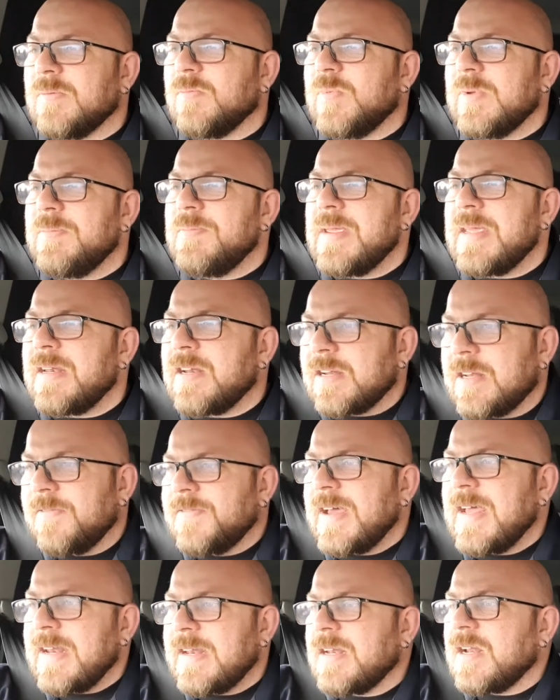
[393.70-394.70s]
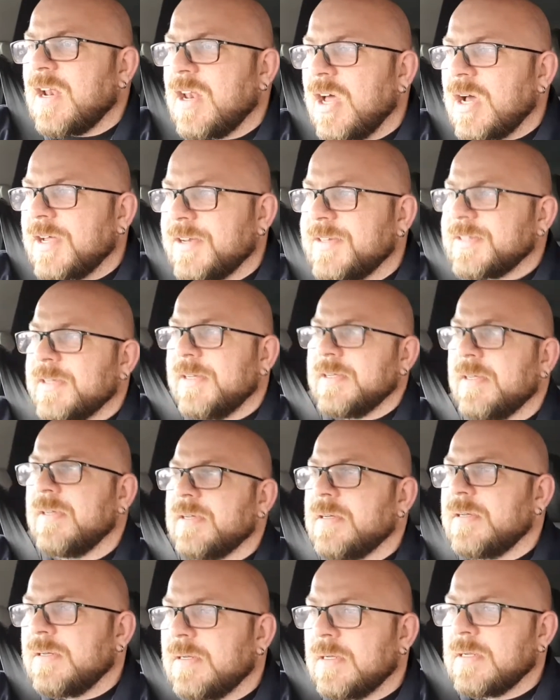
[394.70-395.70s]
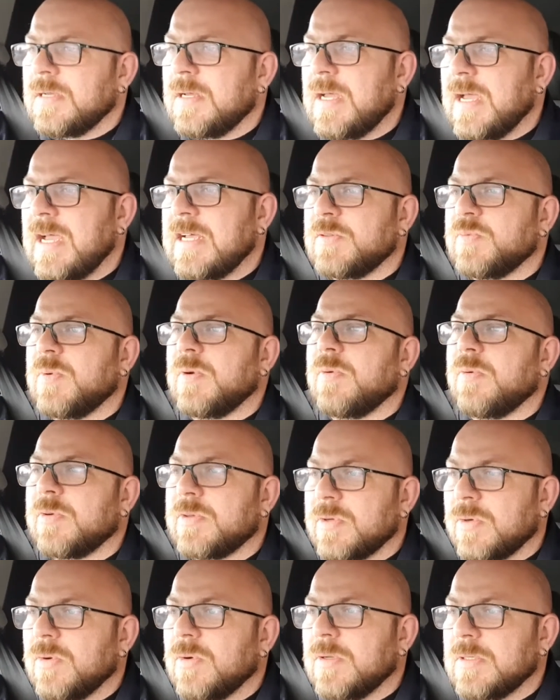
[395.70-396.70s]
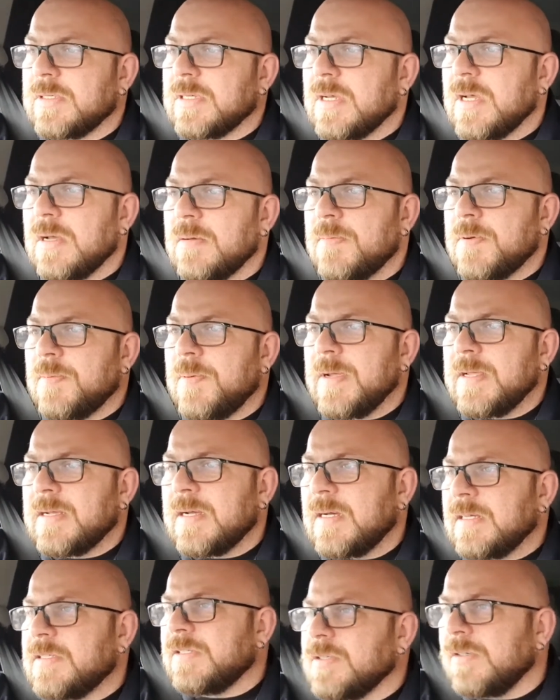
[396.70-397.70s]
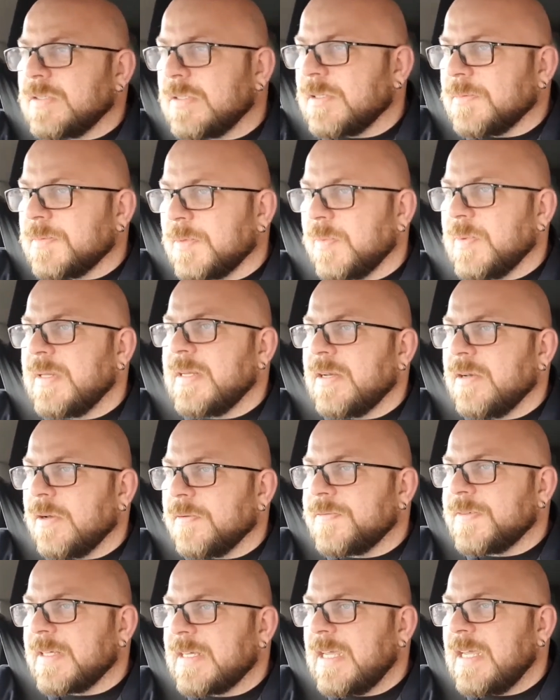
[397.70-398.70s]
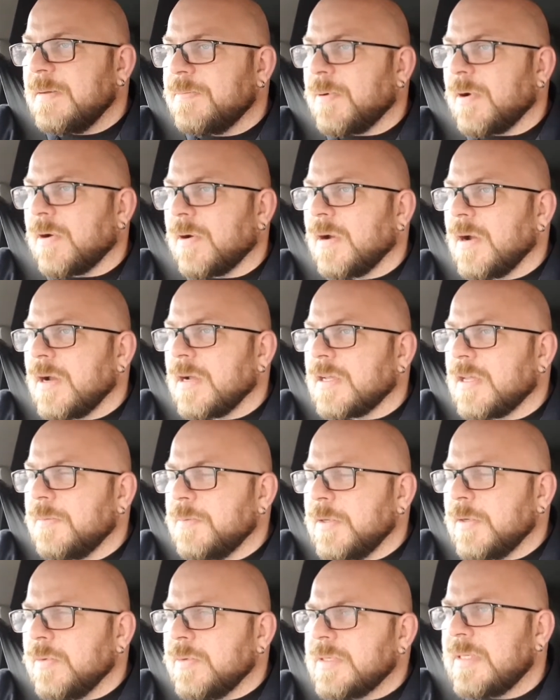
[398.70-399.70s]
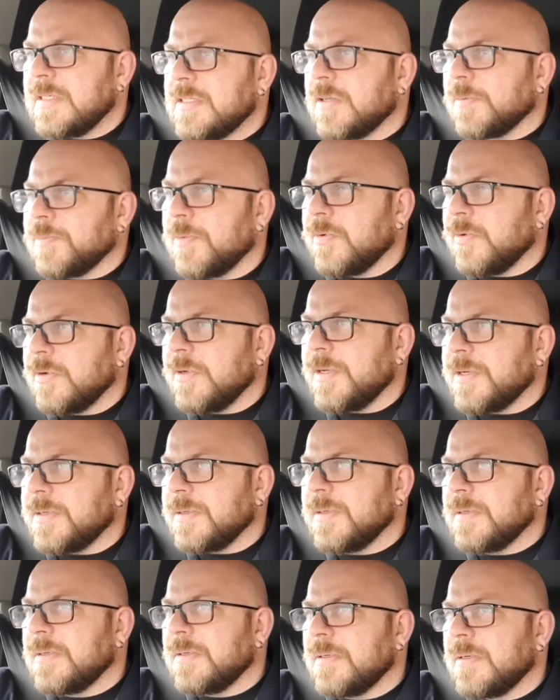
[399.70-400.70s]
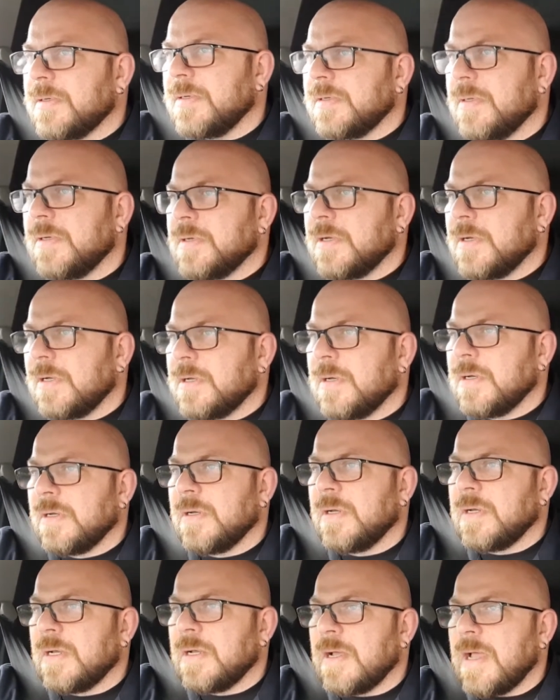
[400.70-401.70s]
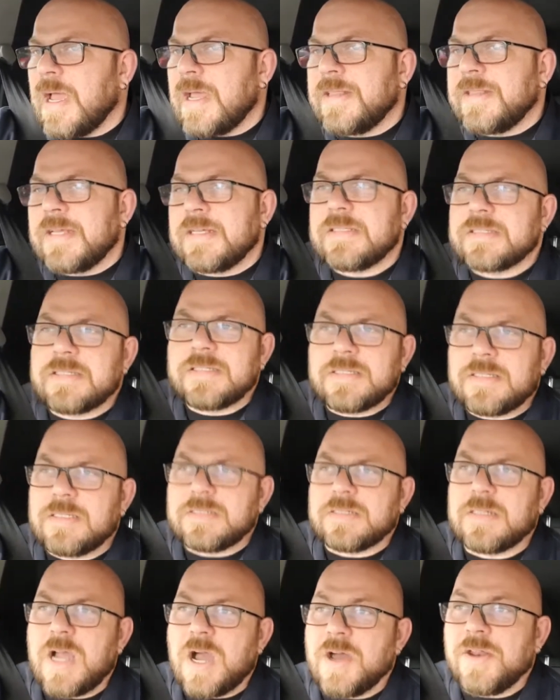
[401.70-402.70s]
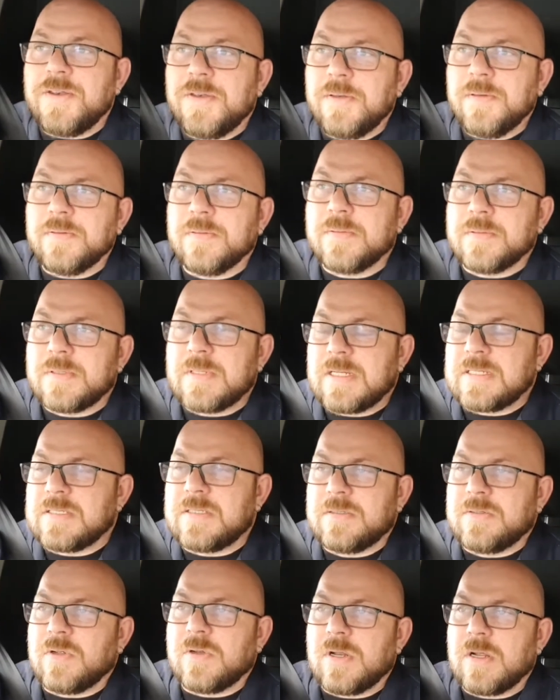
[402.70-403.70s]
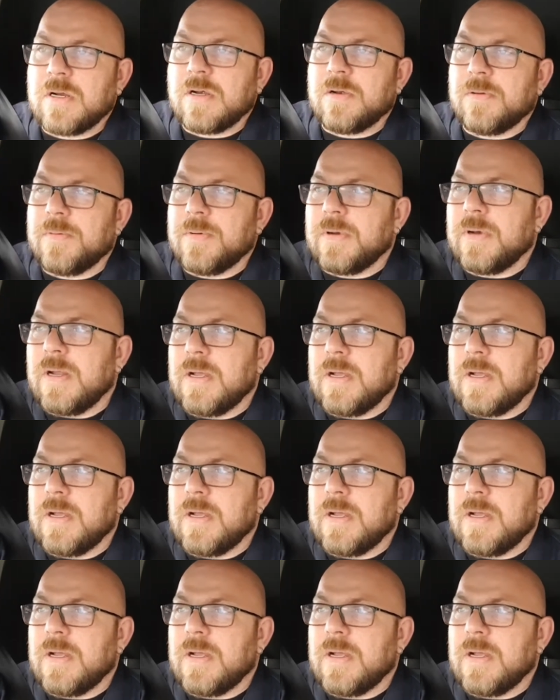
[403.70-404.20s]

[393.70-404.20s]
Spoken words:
we may not have had a lot, as we were told, but my God, you know something? We had enough to keep our communities up and running, and that's gone. That's no longer